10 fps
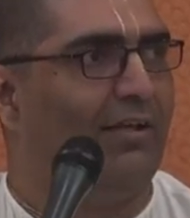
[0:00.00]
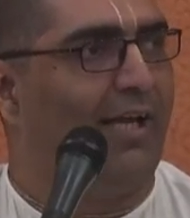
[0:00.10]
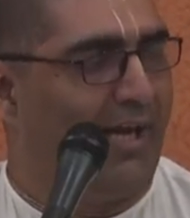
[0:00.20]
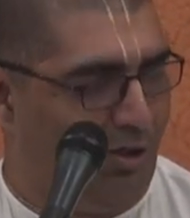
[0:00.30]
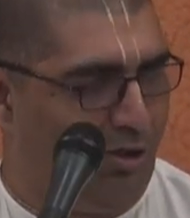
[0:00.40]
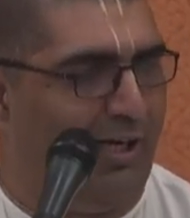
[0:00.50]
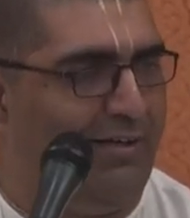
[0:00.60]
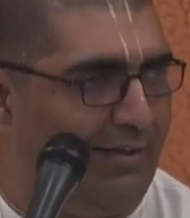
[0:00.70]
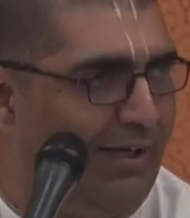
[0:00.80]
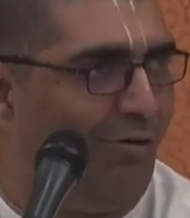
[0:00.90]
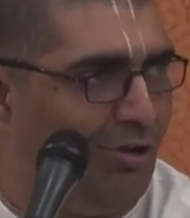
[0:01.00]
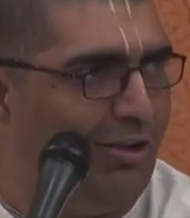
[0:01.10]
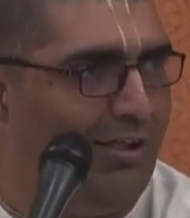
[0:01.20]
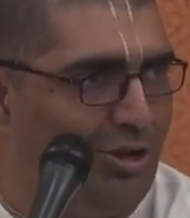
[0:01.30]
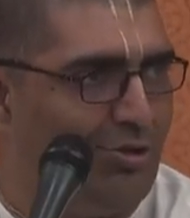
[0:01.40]
Yeah, I know that. I want the
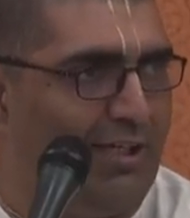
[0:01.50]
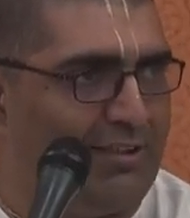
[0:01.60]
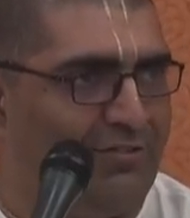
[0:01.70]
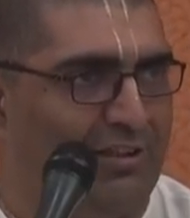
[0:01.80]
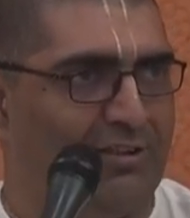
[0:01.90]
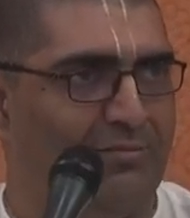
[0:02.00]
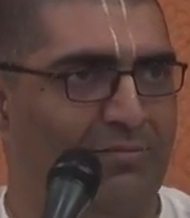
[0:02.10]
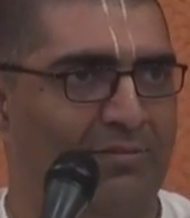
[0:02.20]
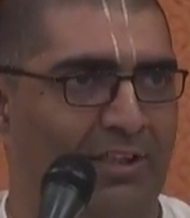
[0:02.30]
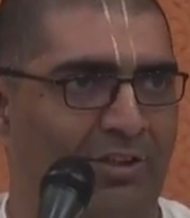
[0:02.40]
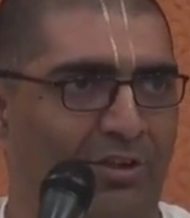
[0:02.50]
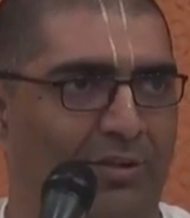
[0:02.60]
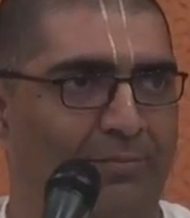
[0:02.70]
girls to ask first. Then you.